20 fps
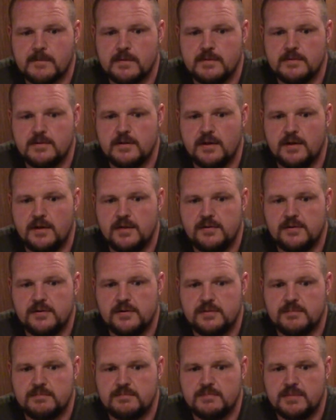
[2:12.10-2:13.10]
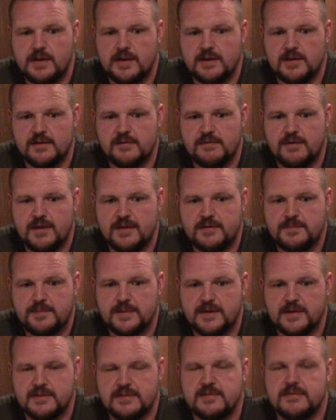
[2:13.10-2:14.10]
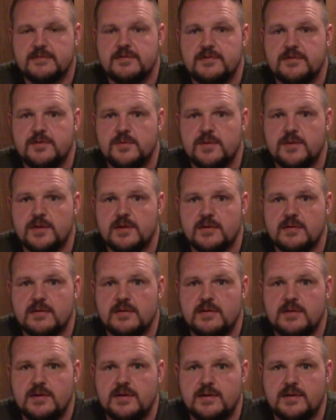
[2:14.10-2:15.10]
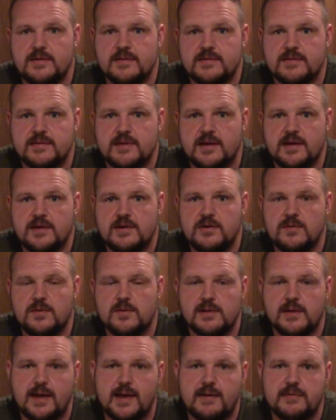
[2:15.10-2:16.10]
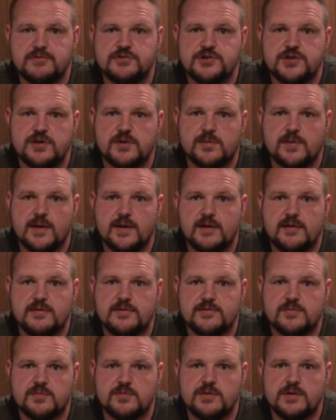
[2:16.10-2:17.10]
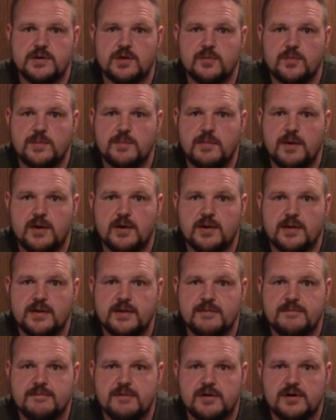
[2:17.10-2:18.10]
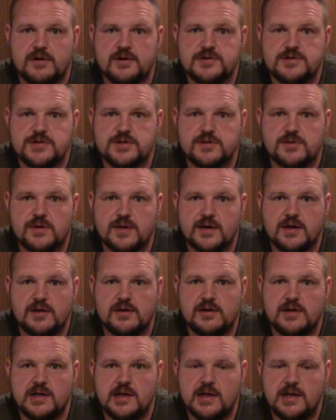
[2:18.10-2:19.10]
The other negative aspect to it is they do allow generators. You know, we bought an inverter generator.